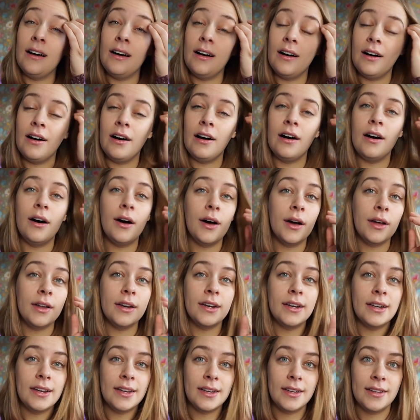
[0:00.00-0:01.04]

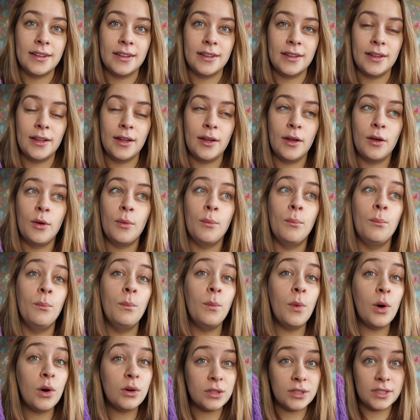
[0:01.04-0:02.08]
on
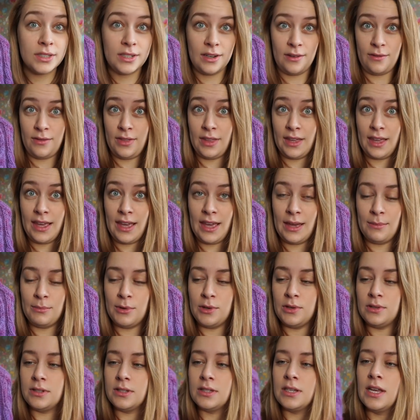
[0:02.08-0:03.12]
most of the
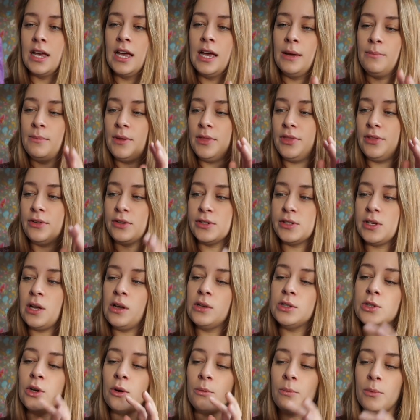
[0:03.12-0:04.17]
cables, but there's
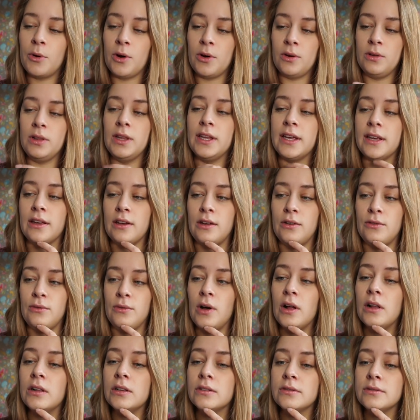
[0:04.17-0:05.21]
also purling
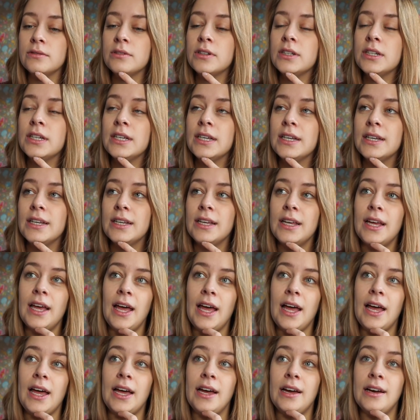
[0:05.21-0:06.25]
involved.
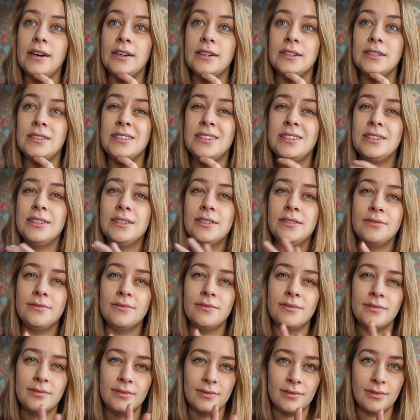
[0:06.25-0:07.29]
And
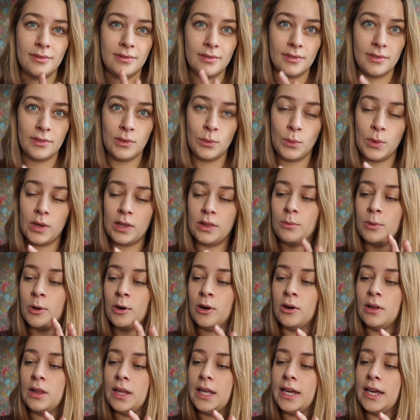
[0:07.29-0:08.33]
with
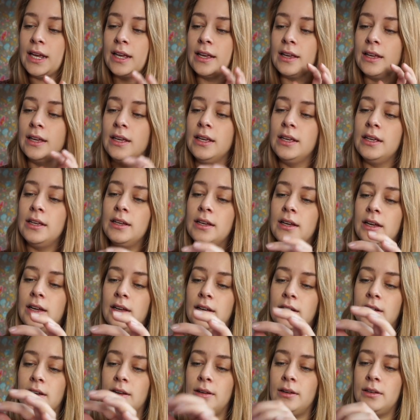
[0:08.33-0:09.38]
purling,
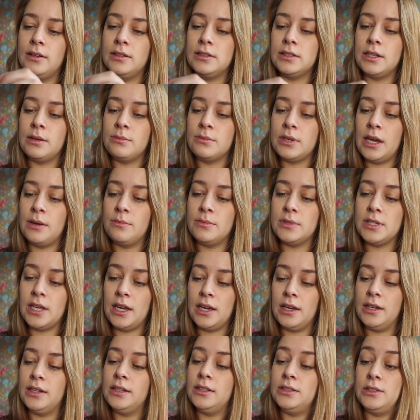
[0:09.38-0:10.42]
sometimes
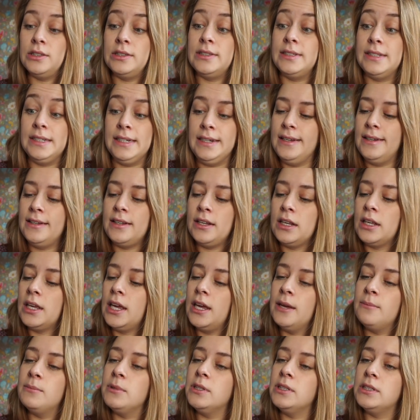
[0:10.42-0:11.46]
I just need a
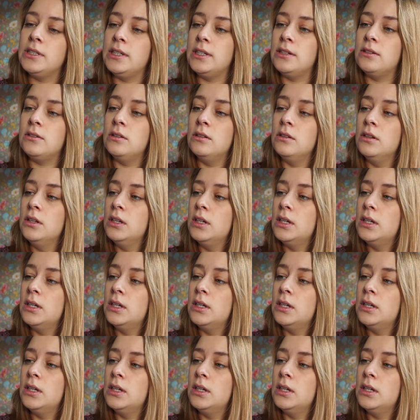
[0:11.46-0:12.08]
cable needle.